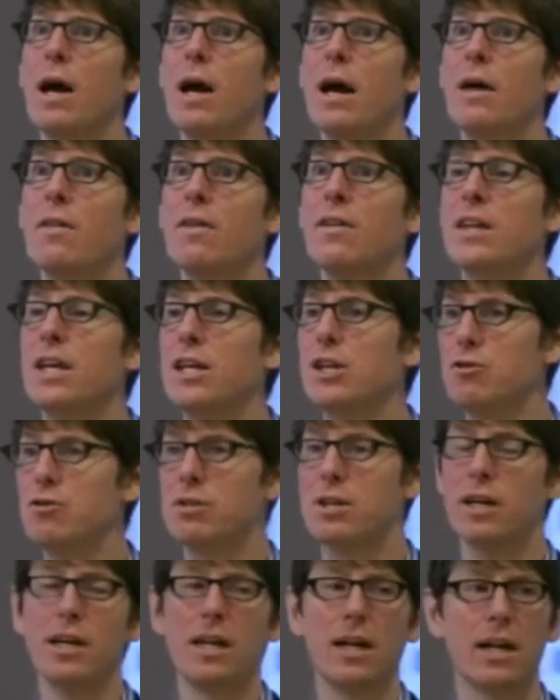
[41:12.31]
and then they
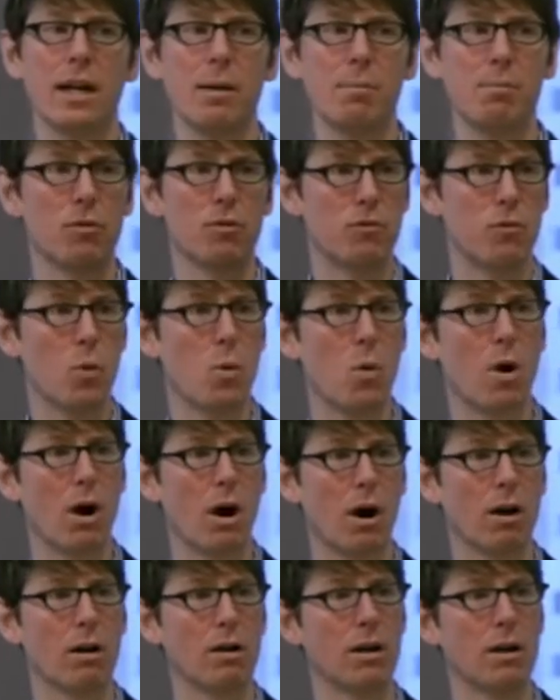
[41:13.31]
used it in a
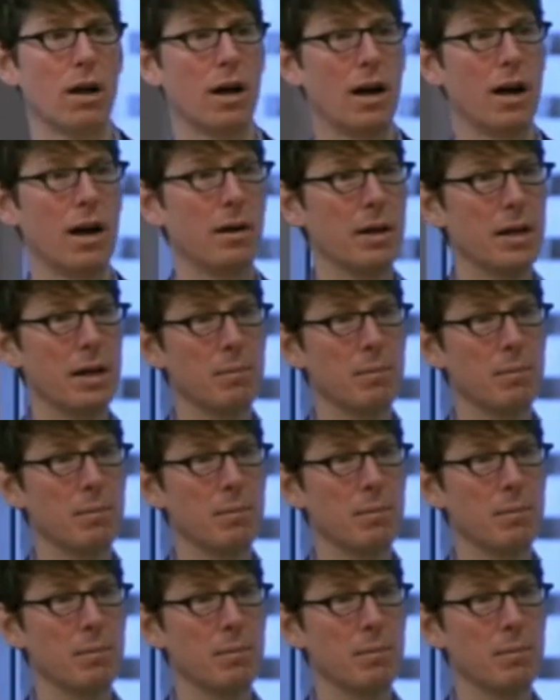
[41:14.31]
before uh,